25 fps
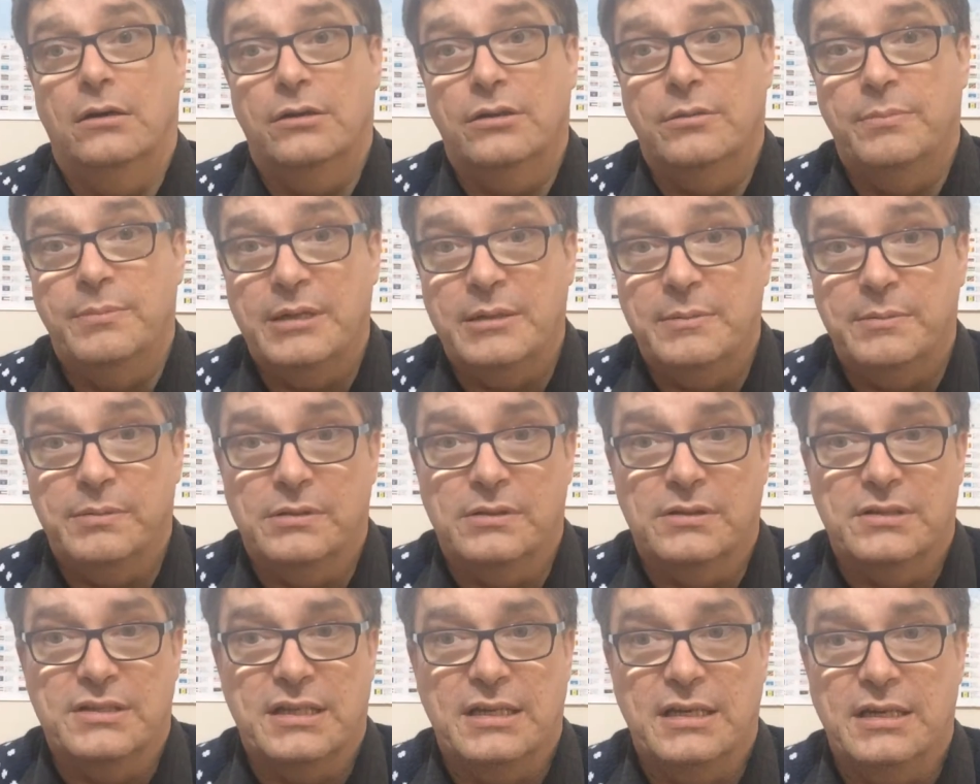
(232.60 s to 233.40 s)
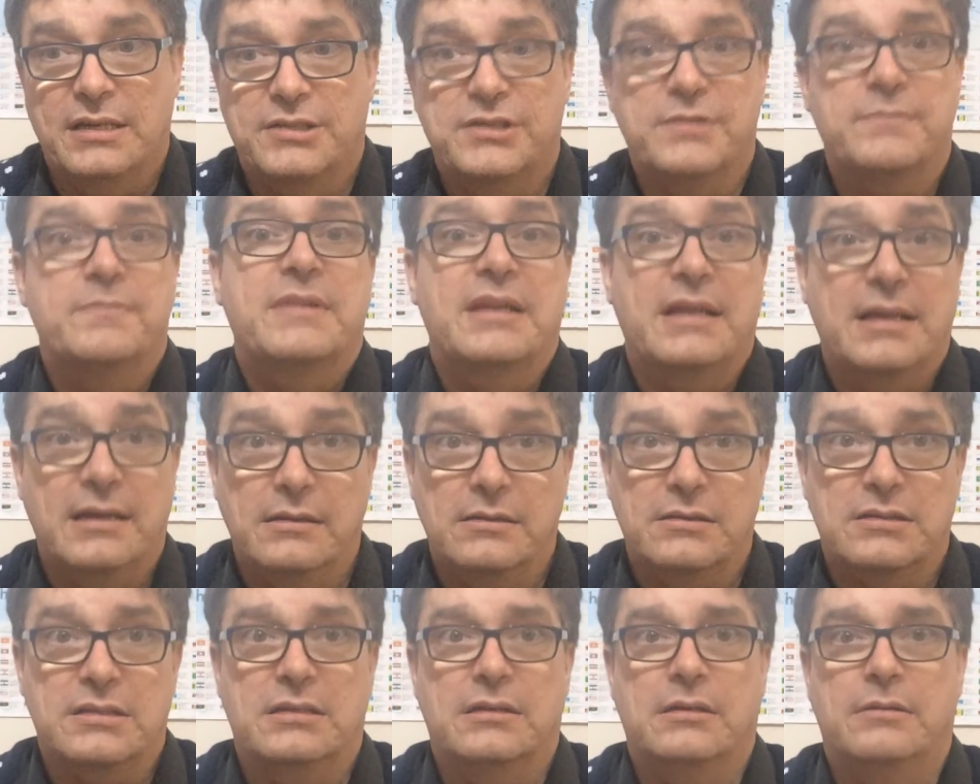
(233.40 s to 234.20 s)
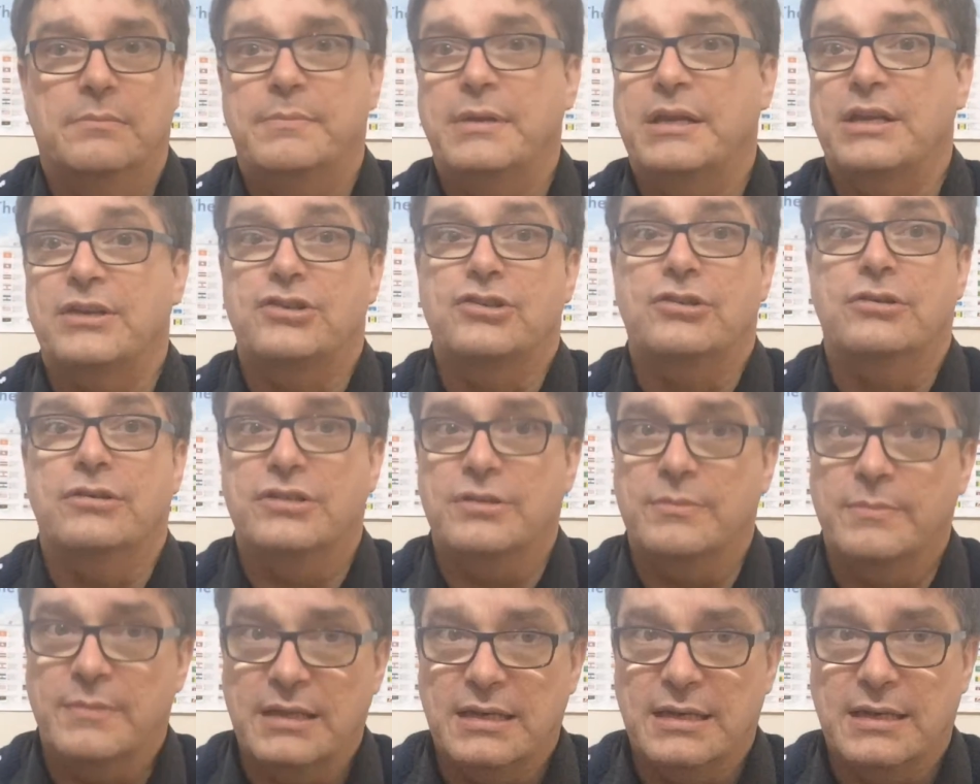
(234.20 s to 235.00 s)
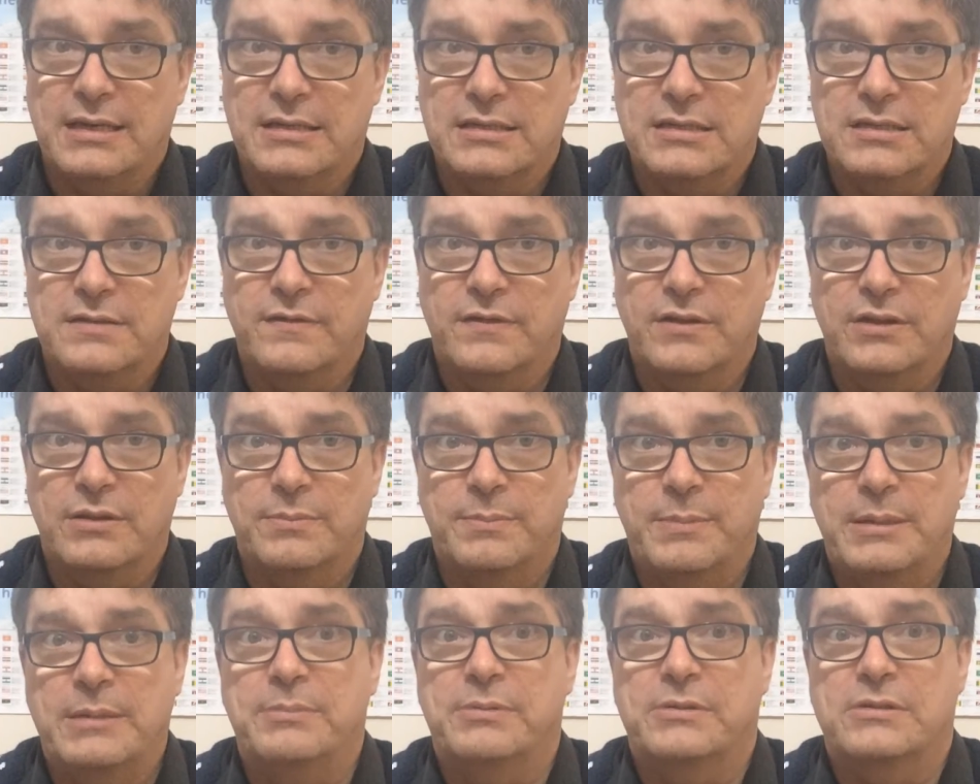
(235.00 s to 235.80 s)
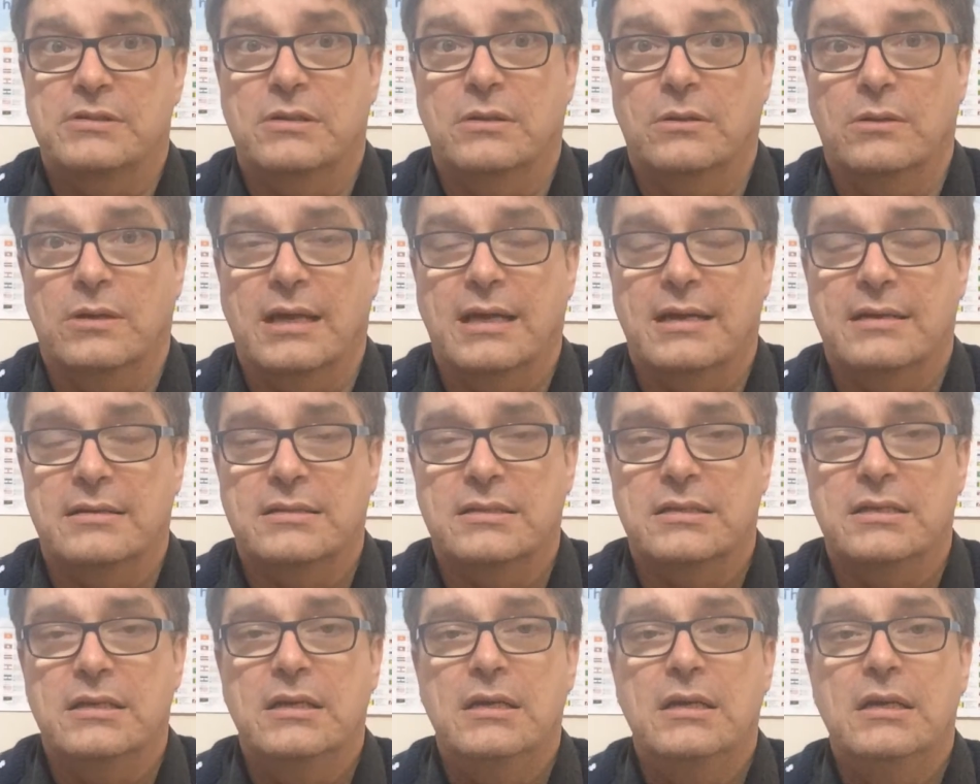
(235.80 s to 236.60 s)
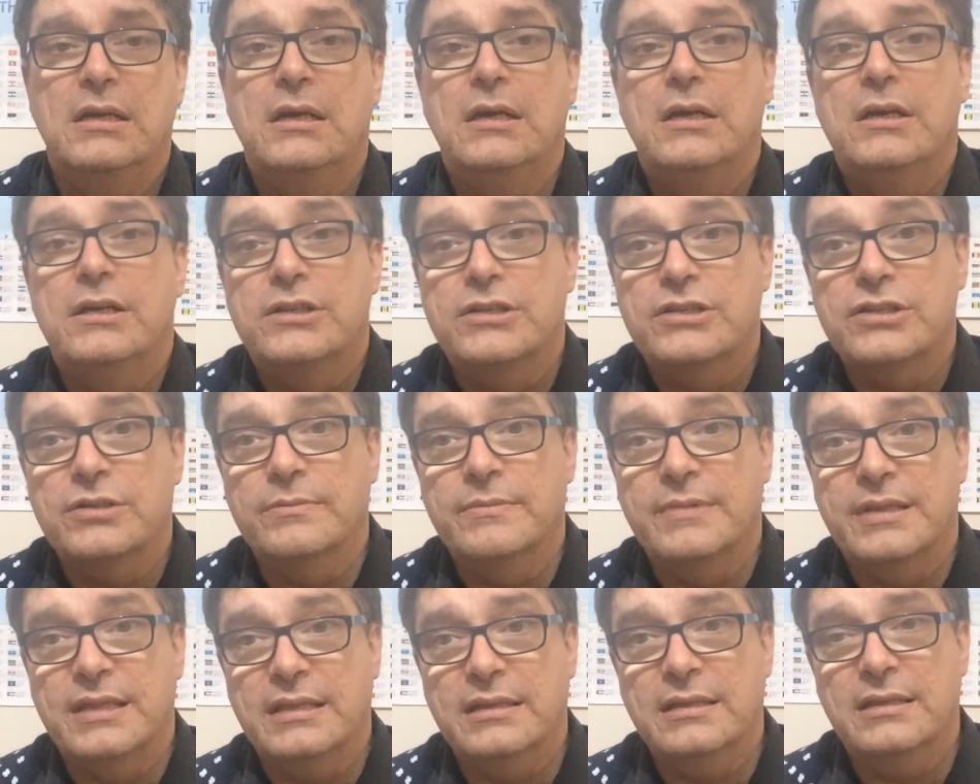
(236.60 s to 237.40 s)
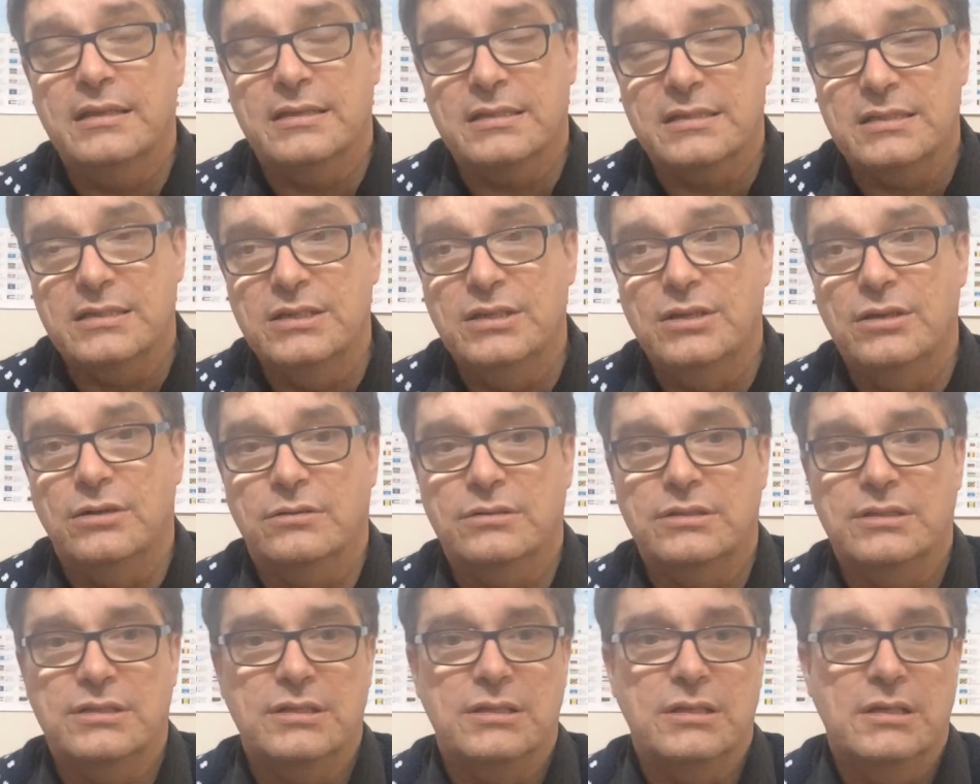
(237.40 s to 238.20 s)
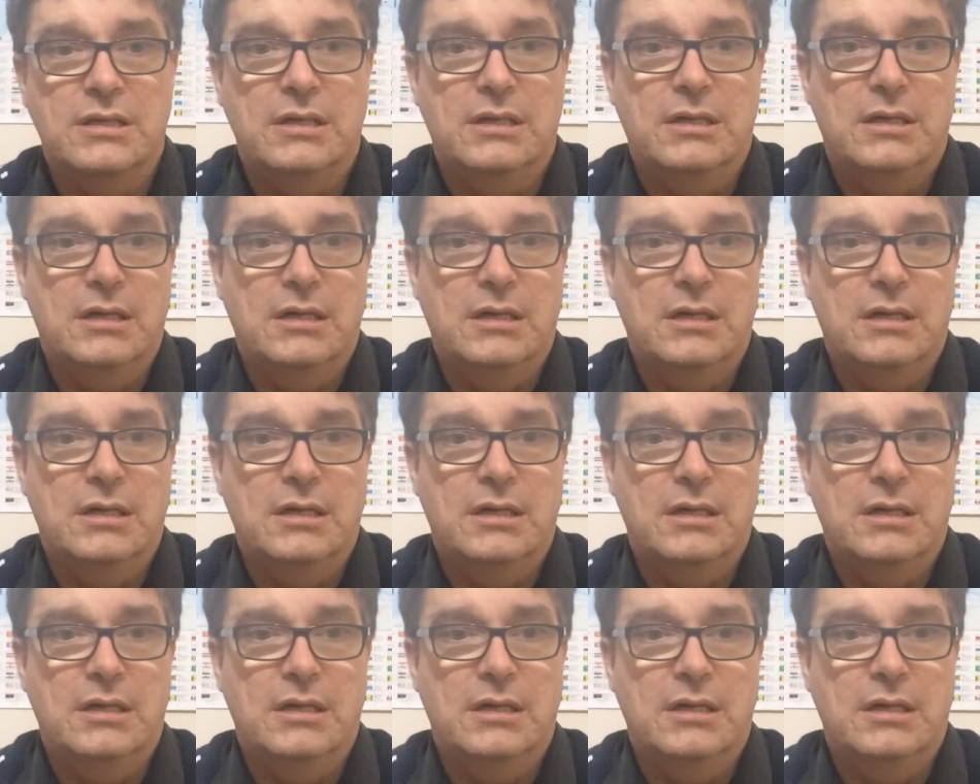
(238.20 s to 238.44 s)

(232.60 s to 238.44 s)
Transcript: Other people say something else, a picture of something nice for people to look at. Something that's not...